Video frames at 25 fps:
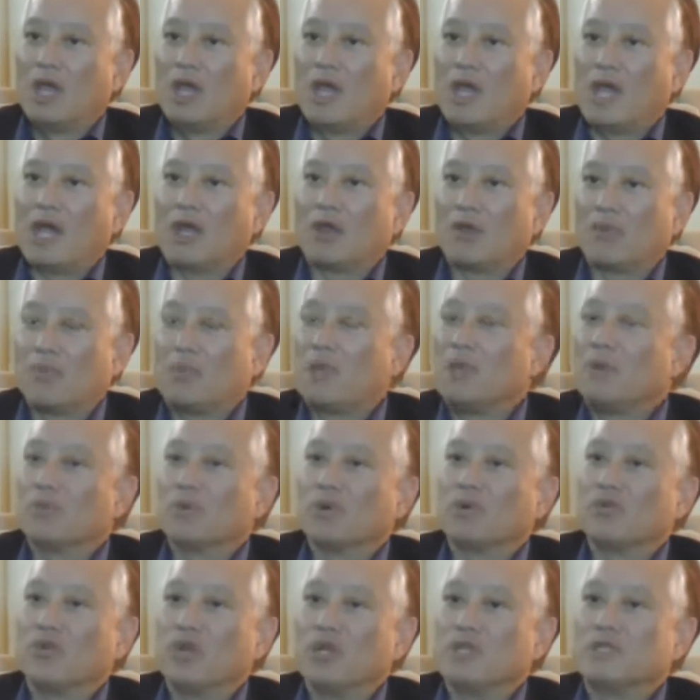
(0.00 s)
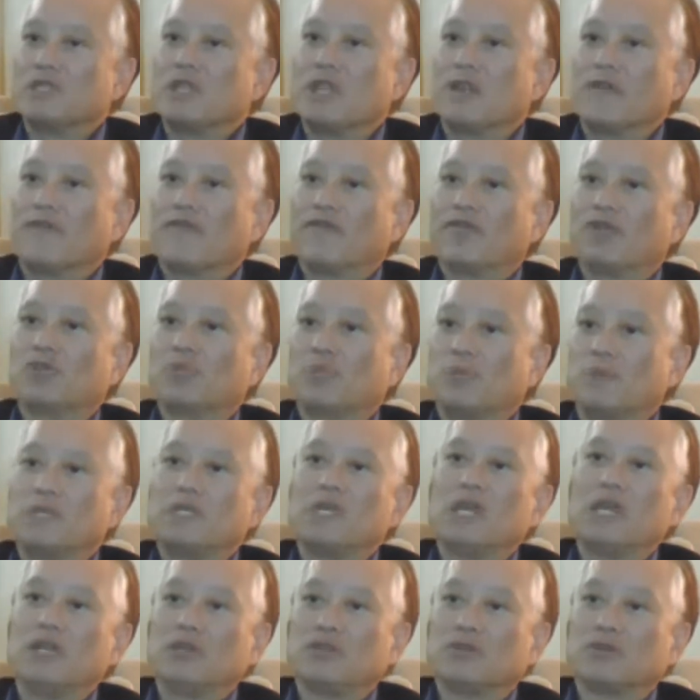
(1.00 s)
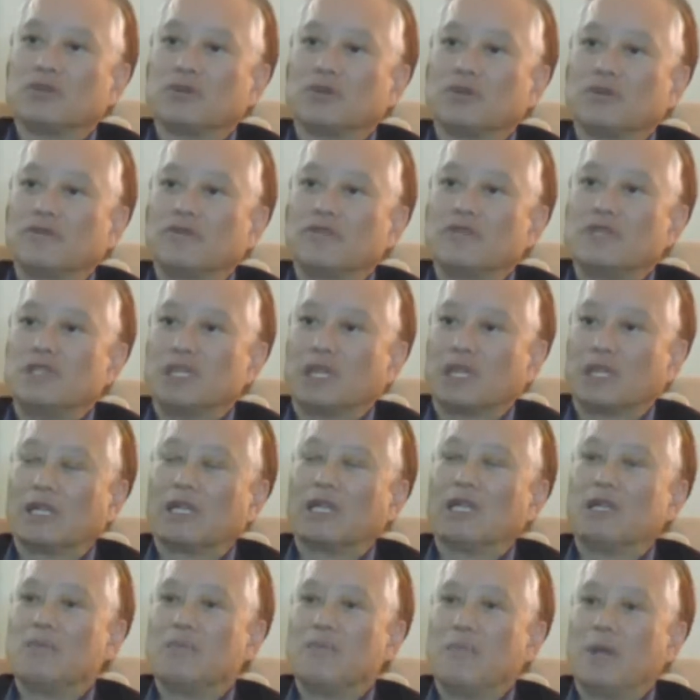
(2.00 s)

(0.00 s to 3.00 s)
how do people reach their full potential physically,